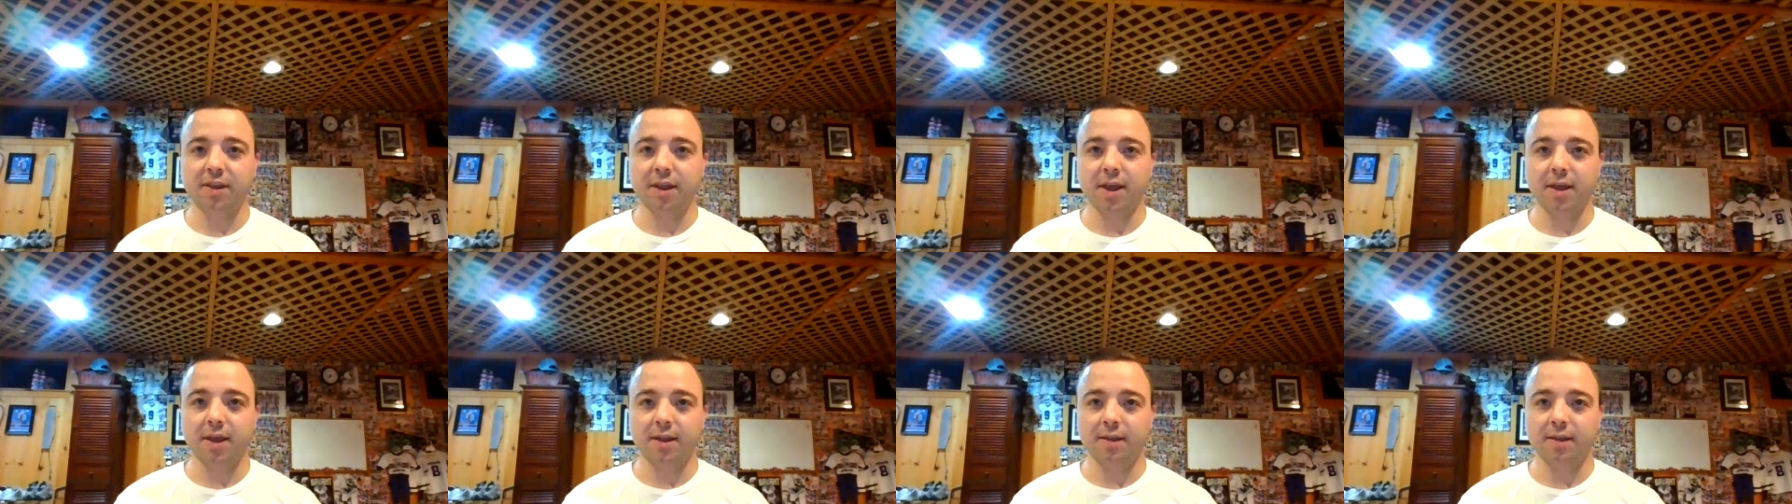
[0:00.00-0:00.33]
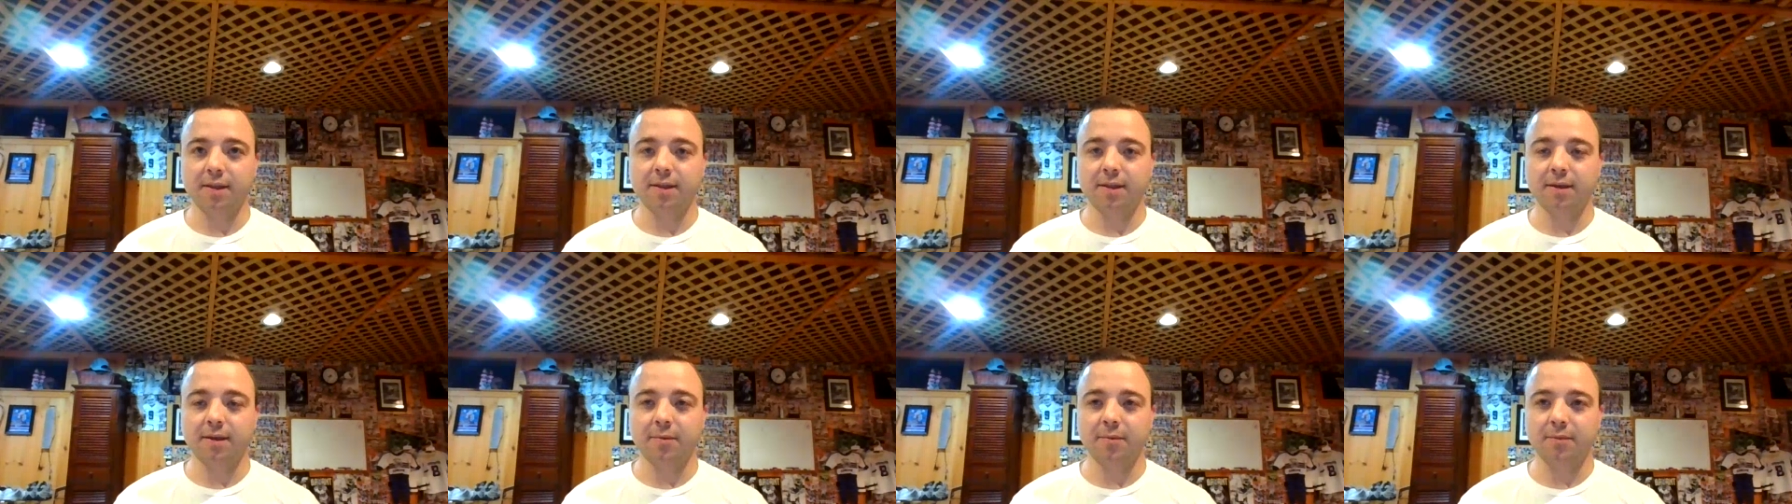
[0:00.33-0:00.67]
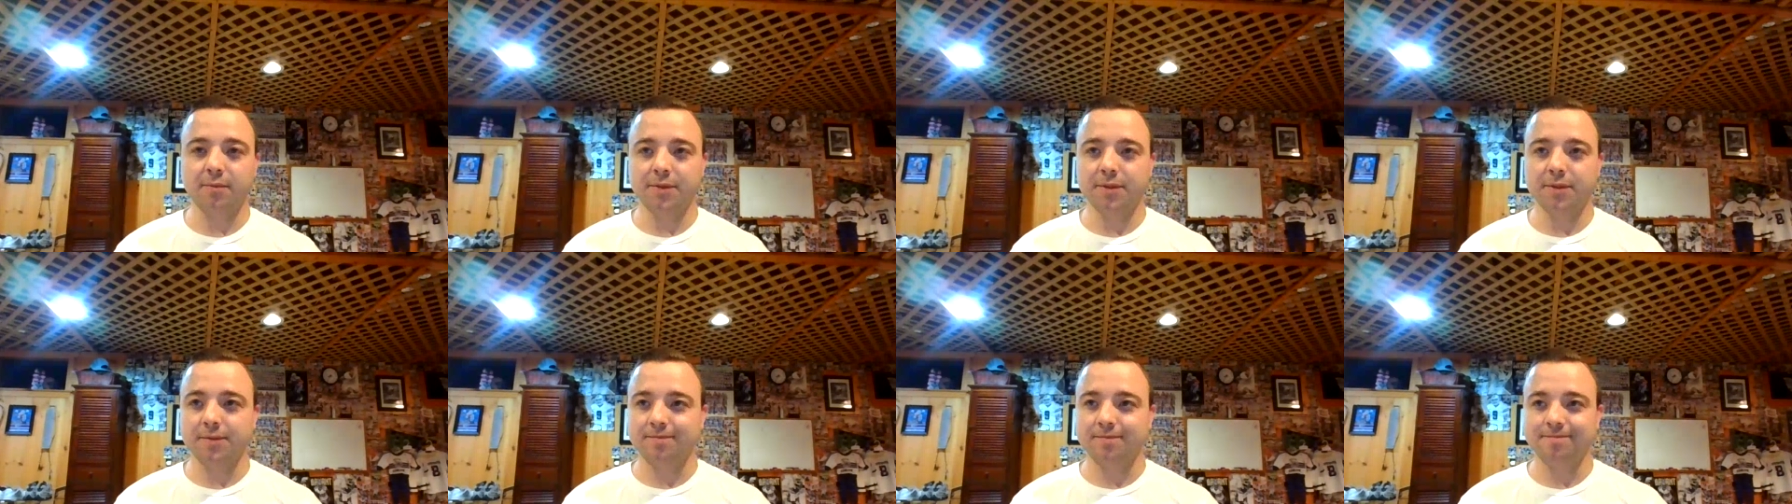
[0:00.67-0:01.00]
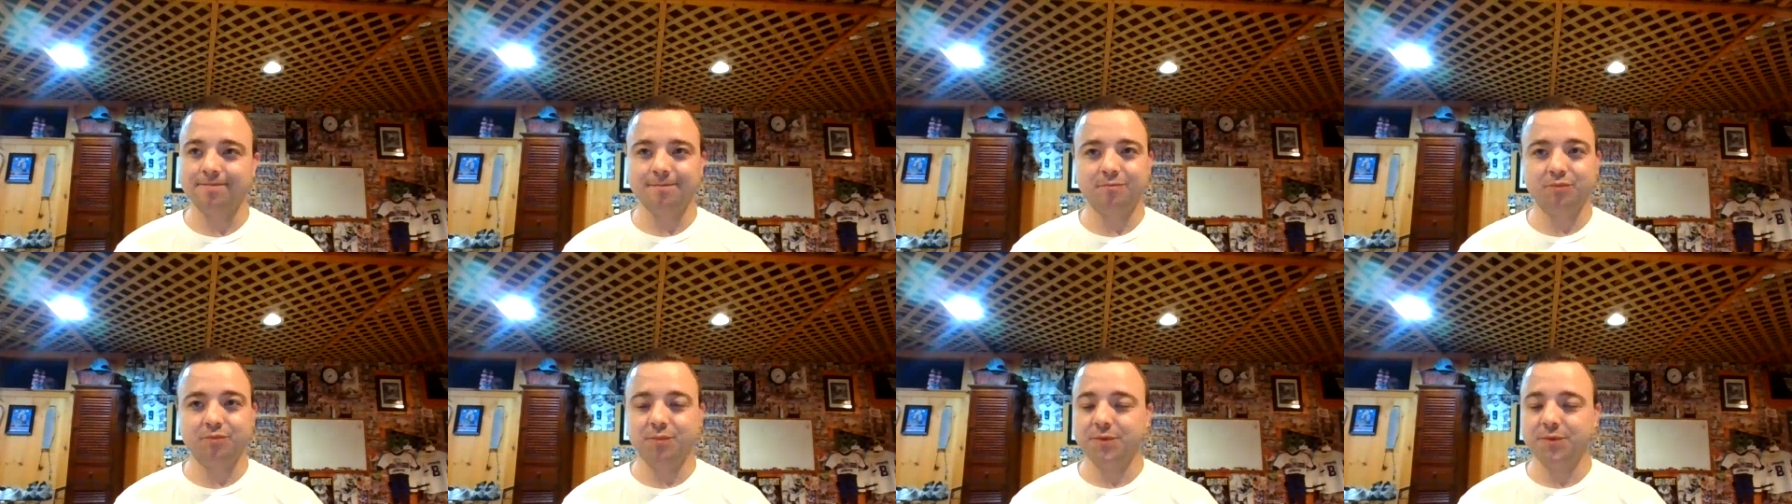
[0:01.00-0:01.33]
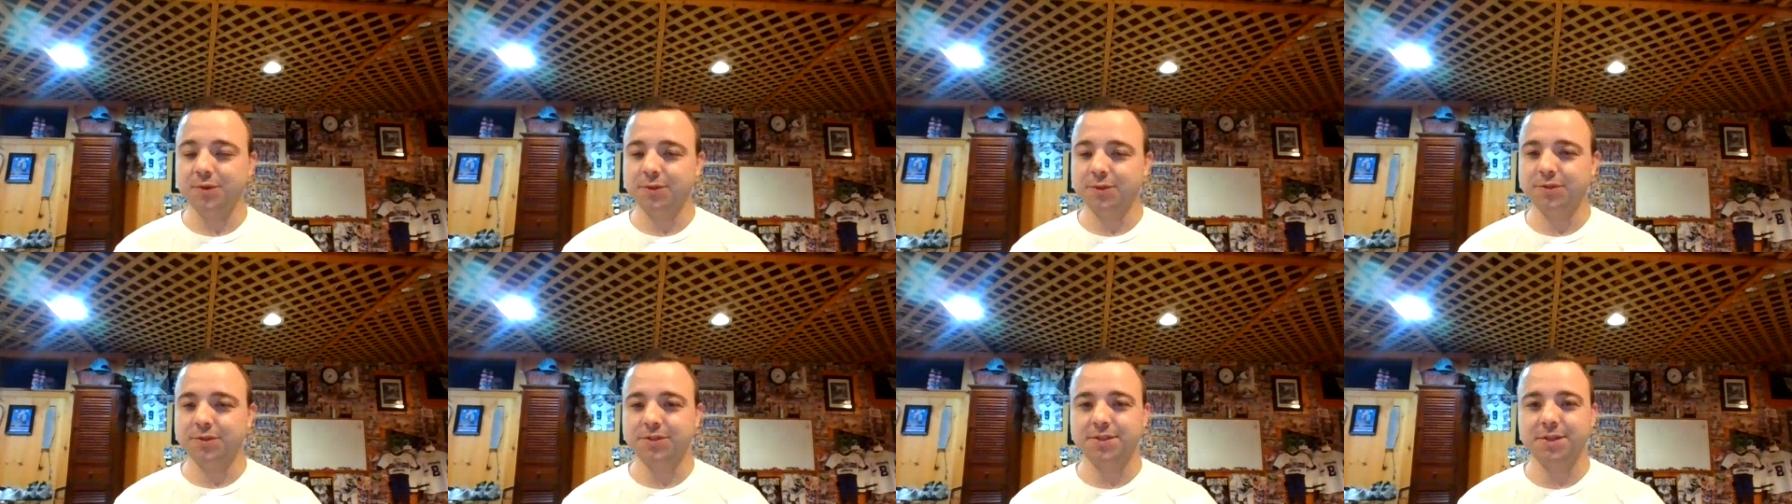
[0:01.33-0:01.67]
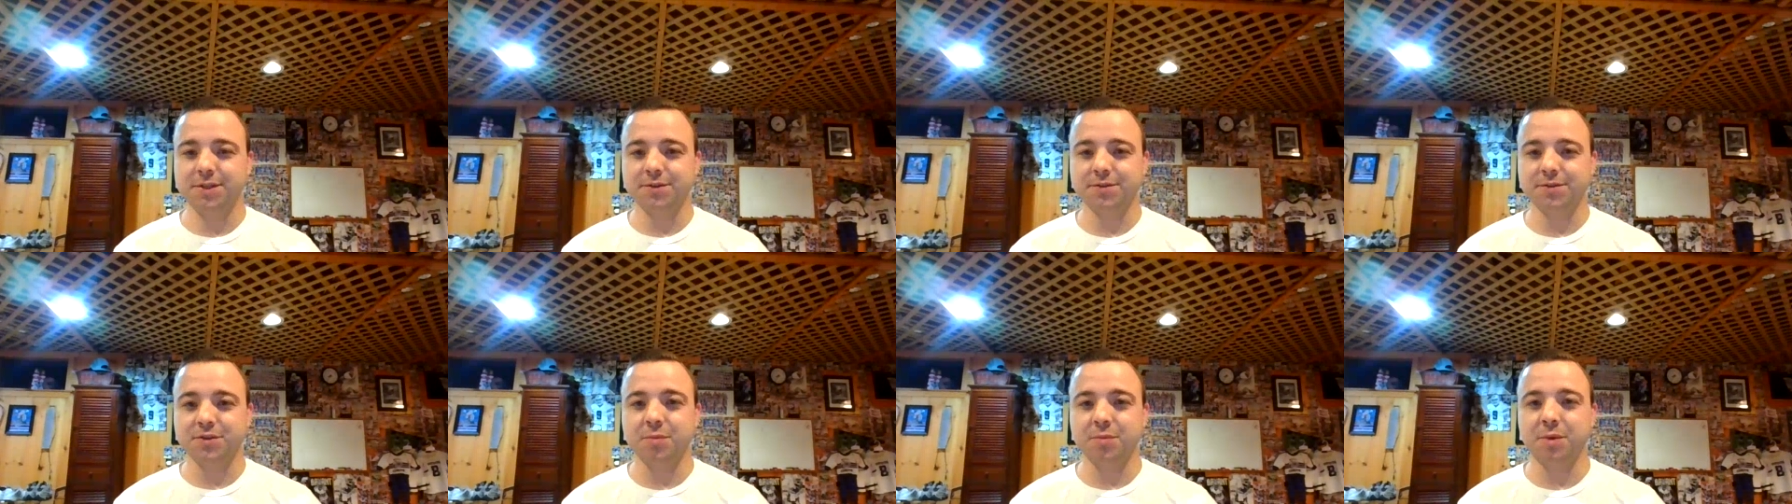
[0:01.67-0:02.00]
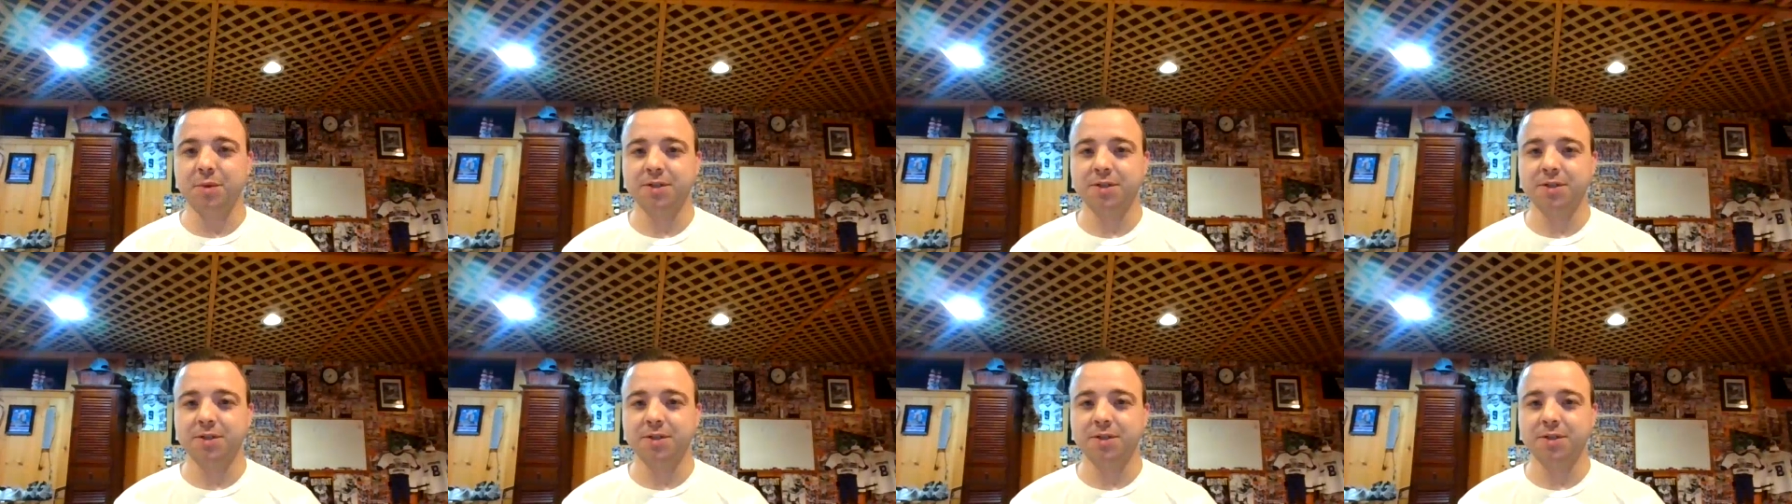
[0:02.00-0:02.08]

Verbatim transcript: It, the, there's still so